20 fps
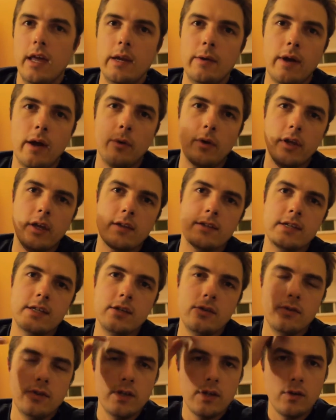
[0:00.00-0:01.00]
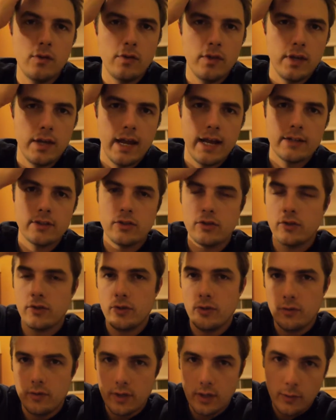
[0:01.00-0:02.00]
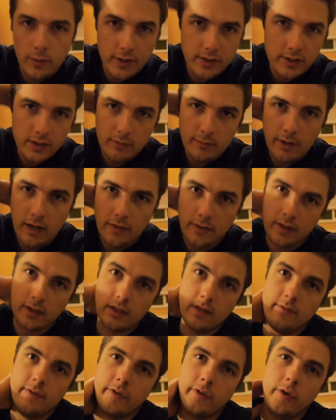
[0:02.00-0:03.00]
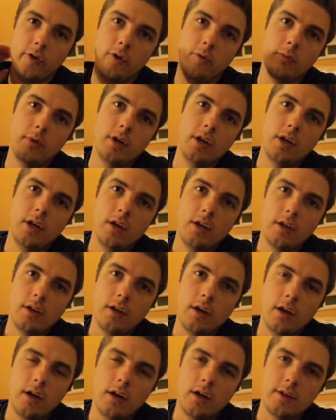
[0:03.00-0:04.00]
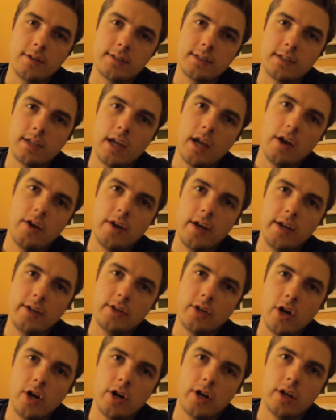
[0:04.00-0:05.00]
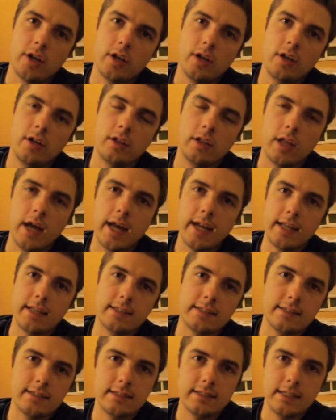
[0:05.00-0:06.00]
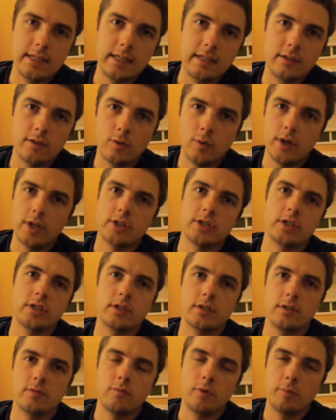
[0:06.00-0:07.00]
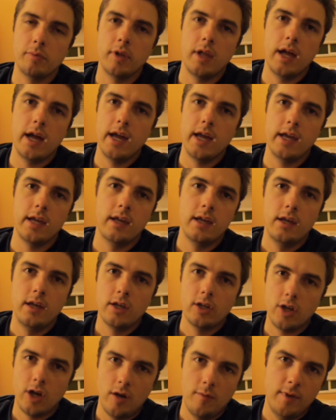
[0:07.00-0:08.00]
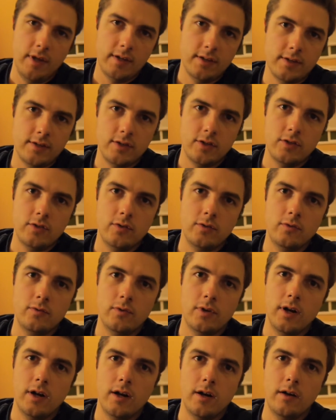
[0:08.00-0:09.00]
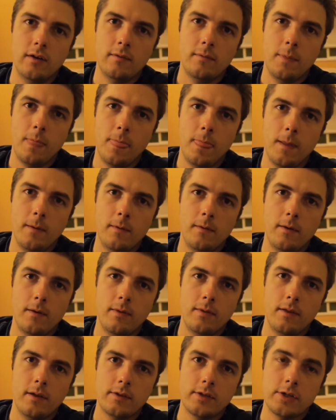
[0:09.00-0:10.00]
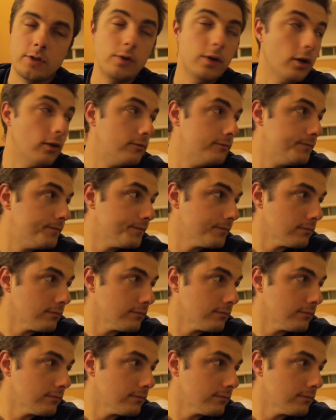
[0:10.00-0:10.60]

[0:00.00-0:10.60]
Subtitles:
Anyway, I want to continue the answer to the question about the living room, scary, dark lighting scene question, reply, comments to the tutorial.